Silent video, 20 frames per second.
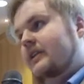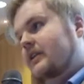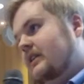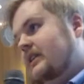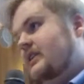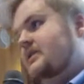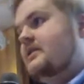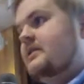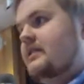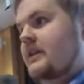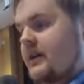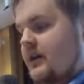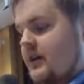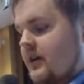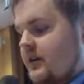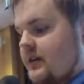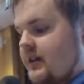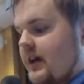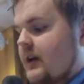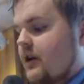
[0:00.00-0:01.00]
this
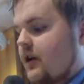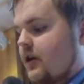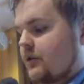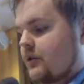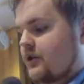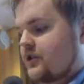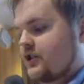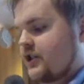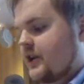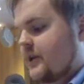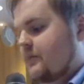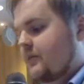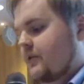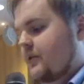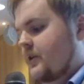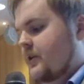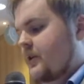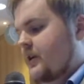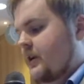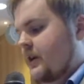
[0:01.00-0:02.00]
data ownership
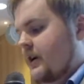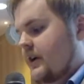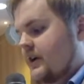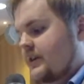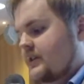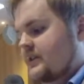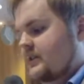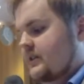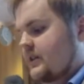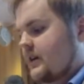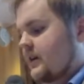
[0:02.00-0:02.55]
is